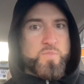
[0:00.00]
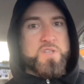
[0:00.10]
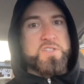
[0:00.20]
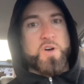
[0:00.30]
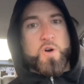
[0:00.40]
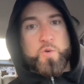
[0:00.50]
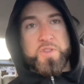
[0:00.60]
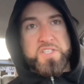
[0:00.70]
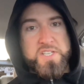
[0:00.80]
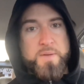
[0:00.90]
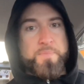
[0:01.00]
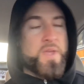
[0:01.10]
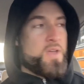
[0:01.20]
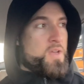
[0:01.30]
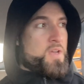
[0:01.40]
So quit the gym.
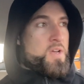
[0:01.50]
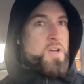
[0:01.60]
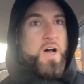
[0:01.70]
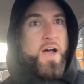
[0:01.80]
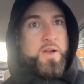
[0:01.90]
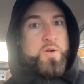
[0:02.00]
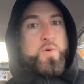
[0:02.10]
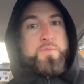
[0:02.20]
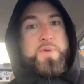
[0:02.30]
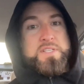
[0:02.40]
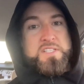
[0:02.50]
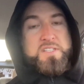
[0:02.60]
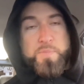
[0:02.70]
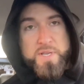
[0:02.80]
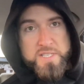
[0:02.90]
I quit business
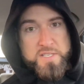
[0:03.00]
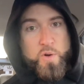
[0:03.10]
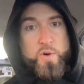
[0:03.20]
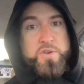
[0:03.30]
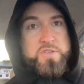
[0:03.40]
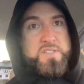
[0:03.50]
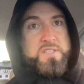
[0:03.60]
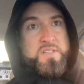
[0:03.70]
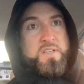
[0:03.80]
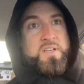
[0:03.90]
to business orders.